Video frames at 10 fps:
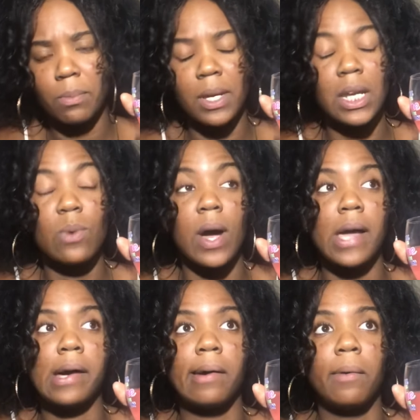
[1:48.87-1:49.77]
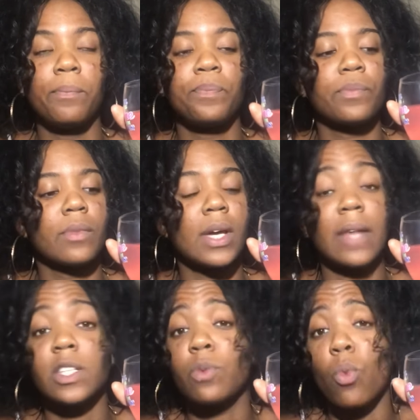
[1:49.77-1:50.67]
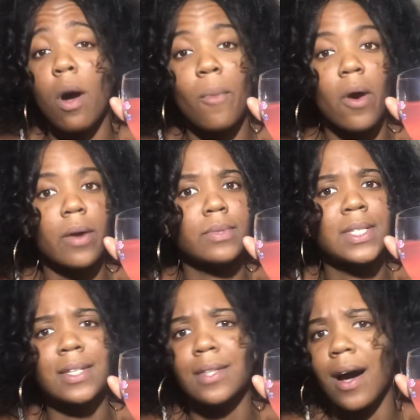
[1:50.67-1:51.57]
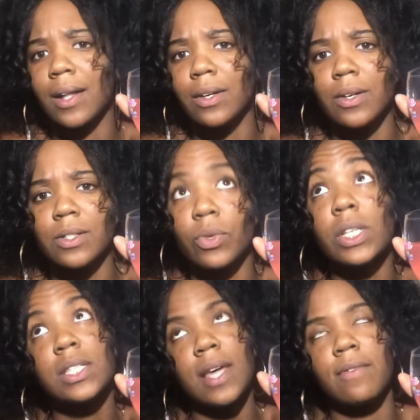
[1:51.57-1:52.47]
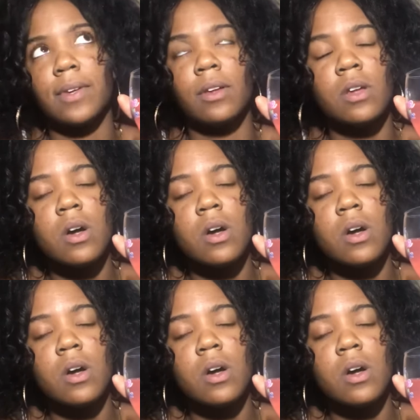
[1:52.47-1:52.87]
But anyway, got this from Walmart, $6, really 7.